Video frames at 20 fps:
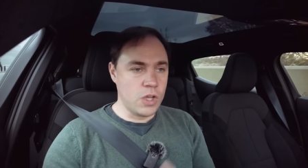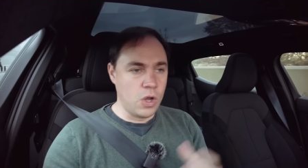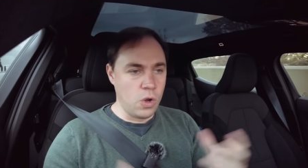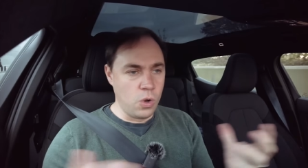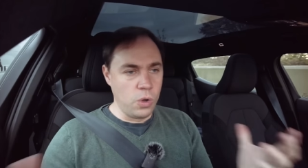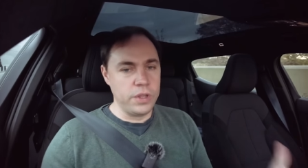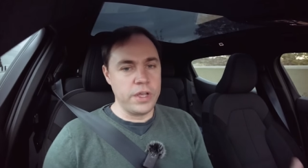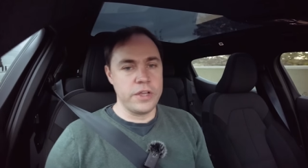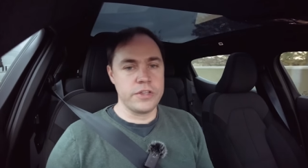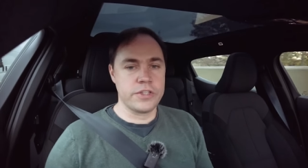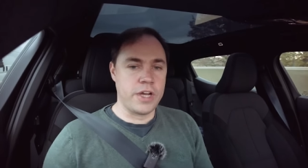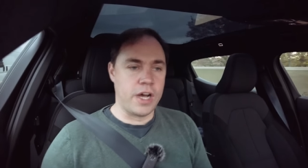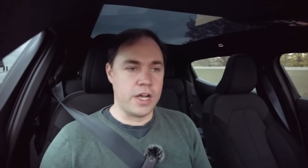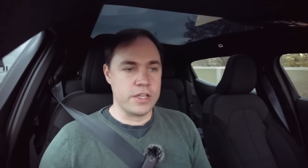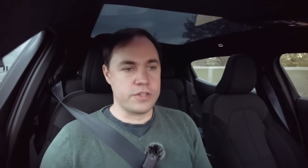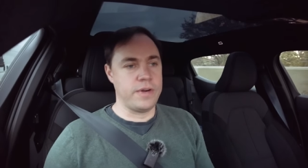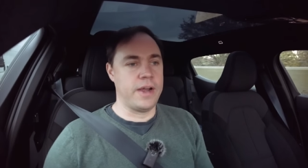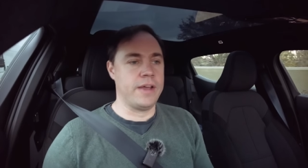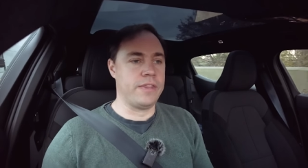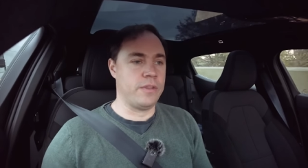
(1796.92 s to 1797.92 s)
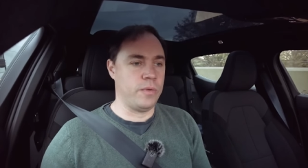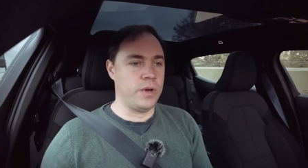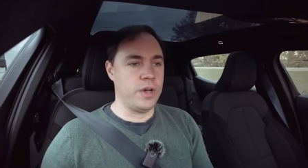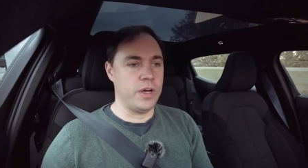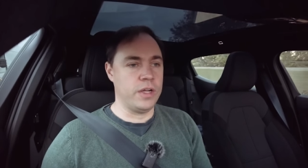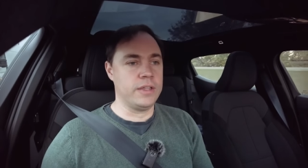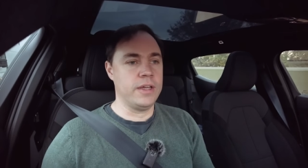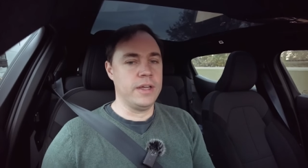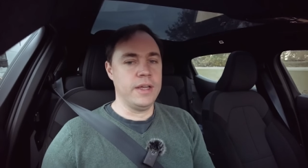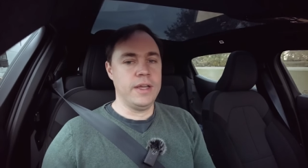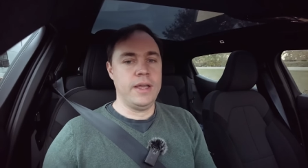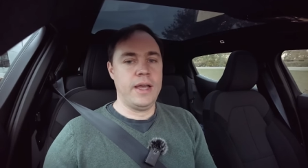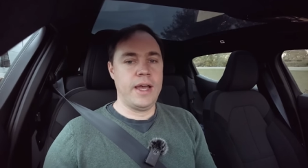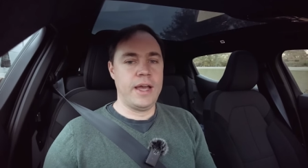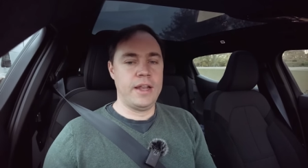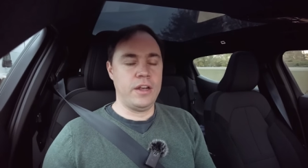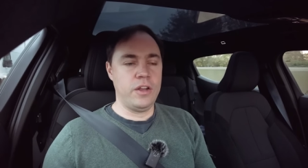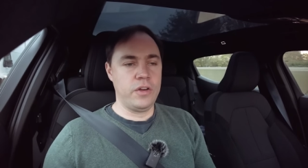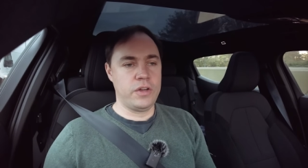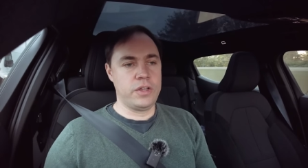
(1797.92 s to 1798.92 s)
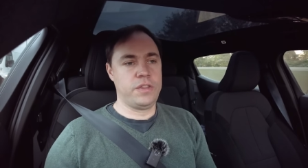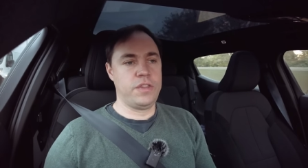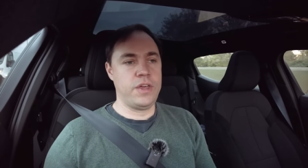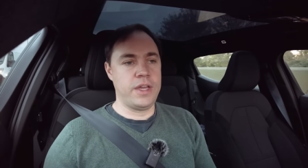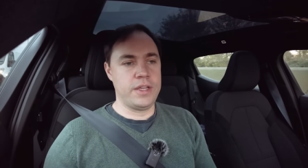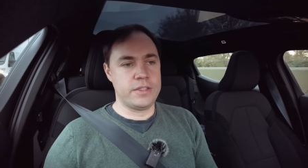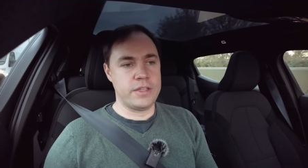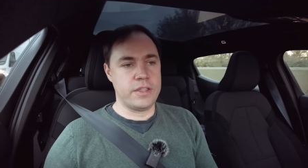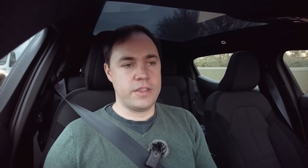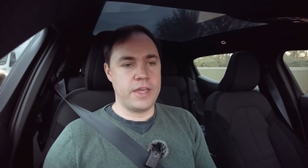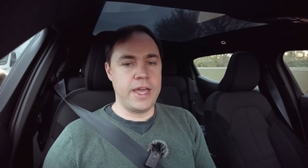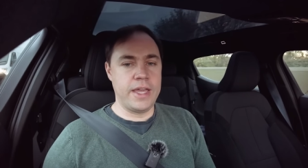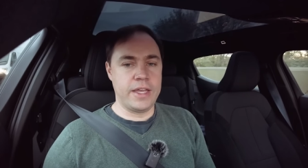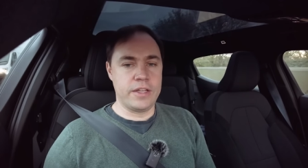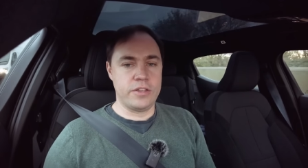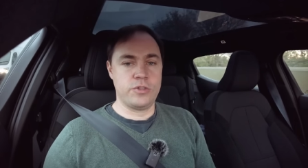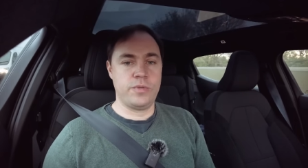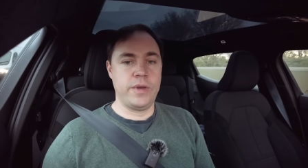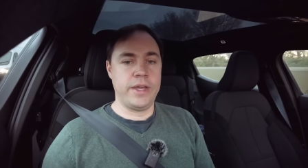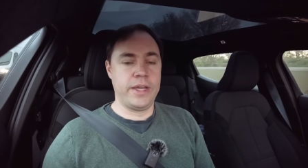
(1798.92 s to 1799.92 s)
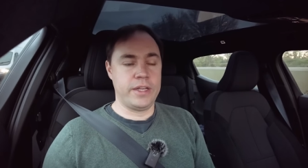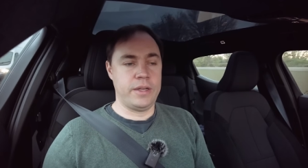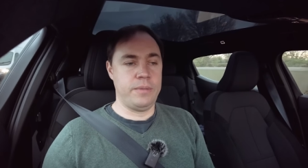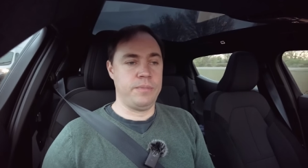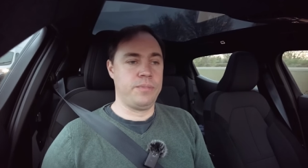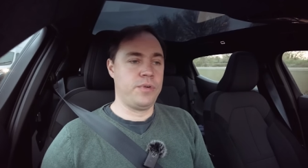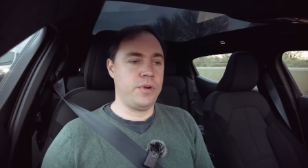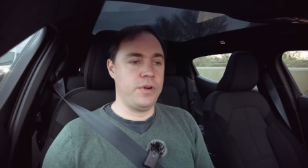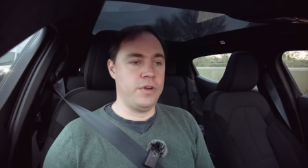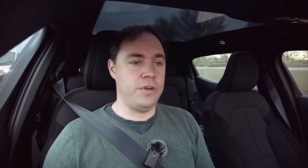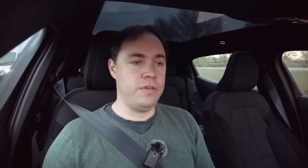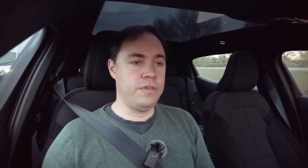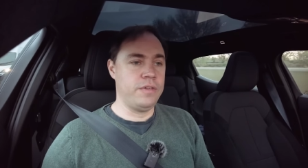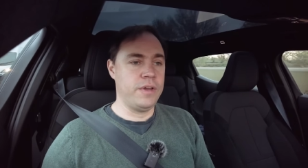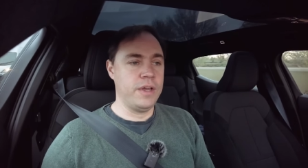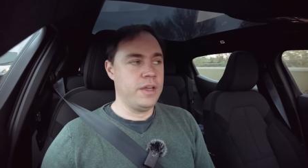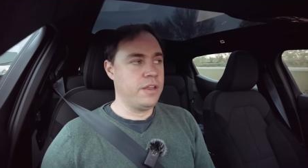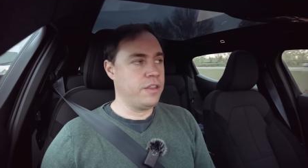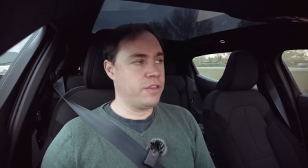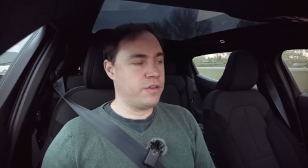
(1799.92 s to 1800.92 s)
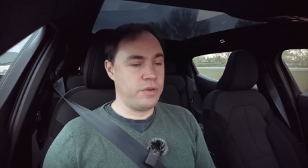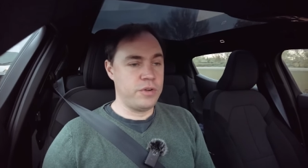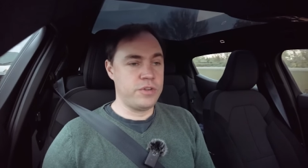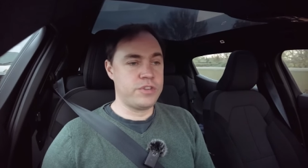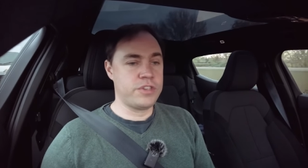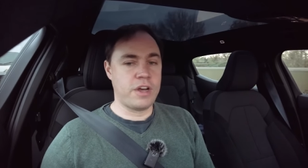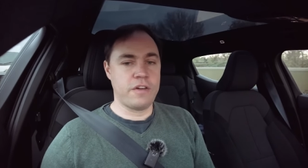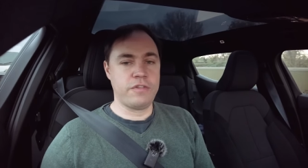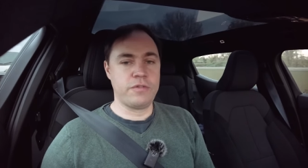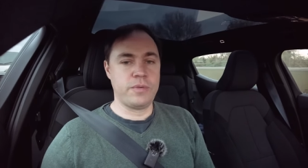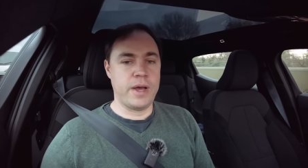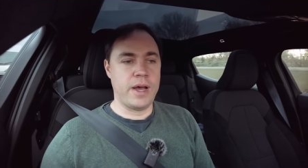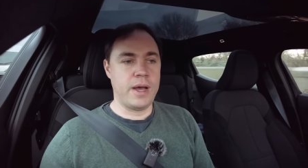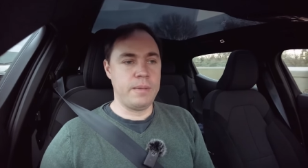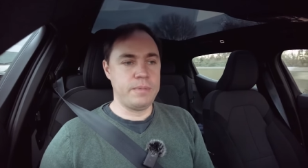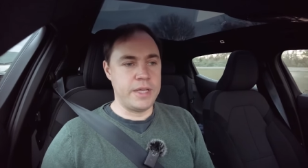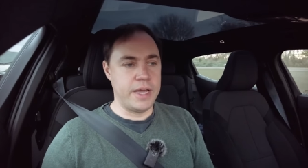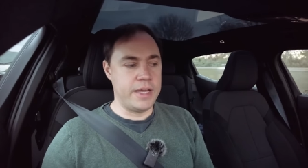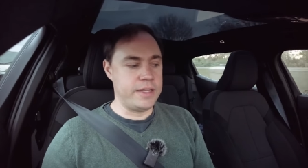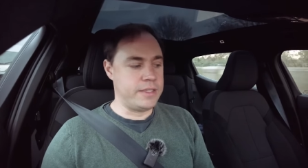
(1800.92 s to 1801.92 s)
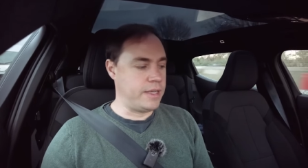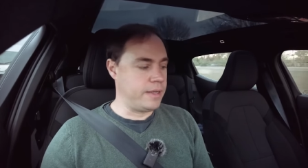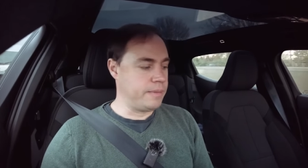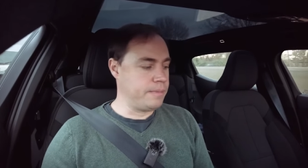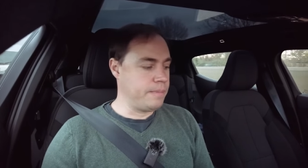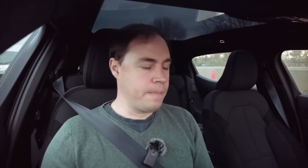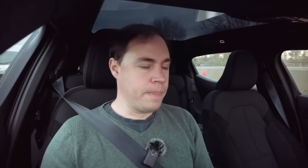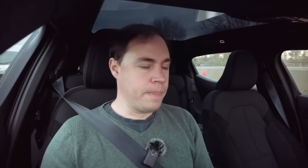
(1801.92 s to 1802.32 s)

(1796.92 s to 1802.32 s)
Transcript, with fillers: all those cars around the world, and look at things that they can tweak and improve through software updating.